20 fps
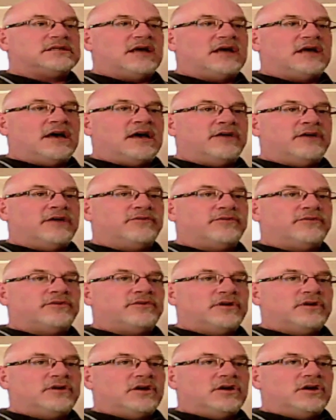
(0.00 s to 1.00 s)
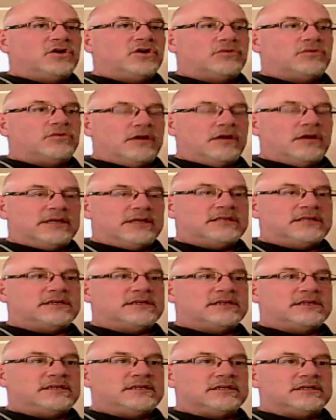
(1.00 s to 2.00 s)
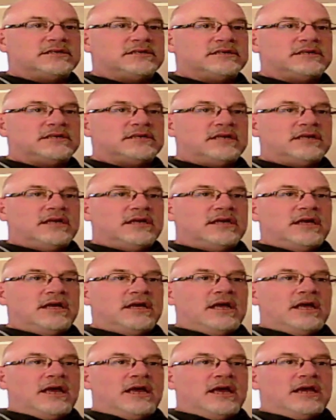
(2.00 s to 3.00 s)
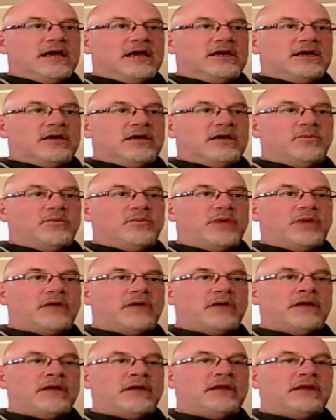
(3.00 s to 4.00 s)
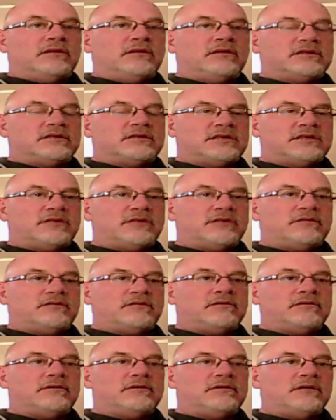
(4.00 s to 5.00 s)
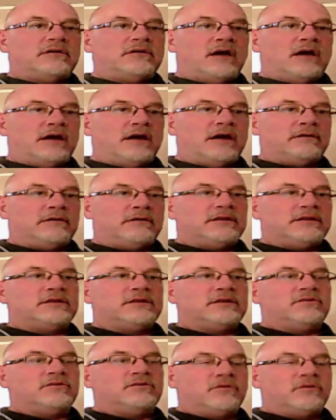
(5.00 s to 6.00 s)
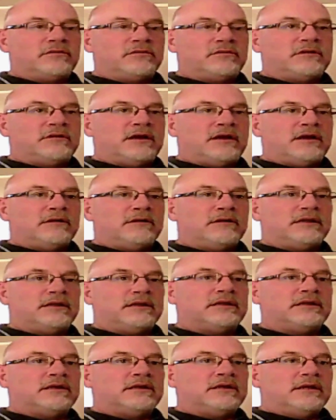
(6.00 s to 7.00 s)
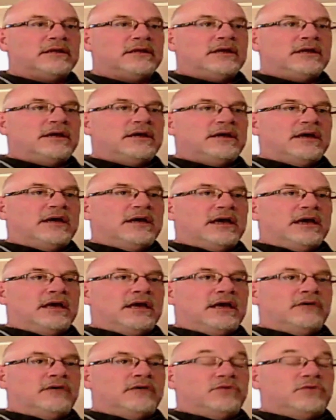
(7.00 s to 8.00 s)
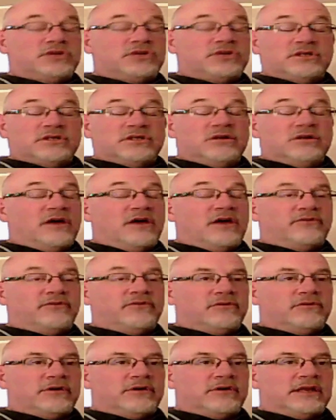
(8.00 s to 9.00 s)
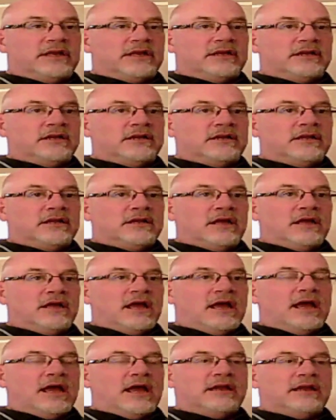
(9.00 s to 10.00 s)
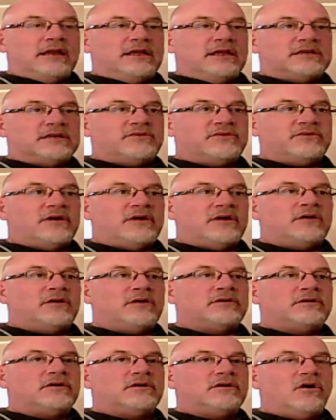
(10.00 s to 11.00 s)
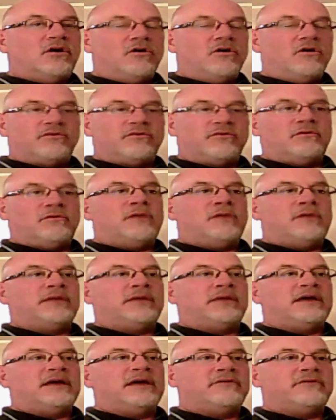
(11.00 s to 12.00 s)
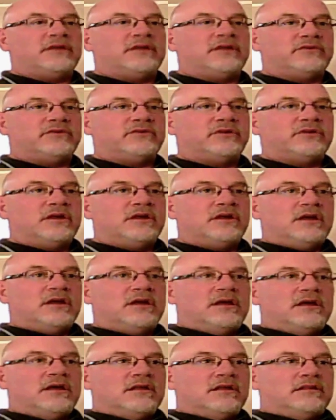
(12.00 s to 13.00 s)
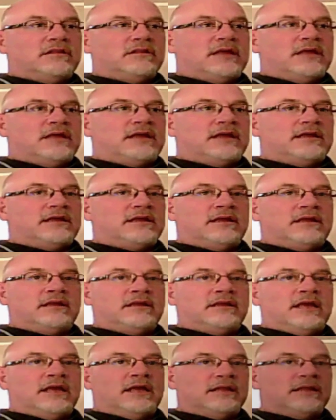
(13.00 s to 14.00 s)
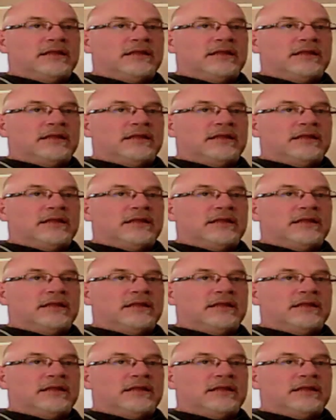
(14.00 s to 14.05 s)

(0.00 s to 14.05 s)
of chronic diseases comparing Southern Ireland, Northern Ireland, which is not fluoridated, and he has found overwhelming evidence that in at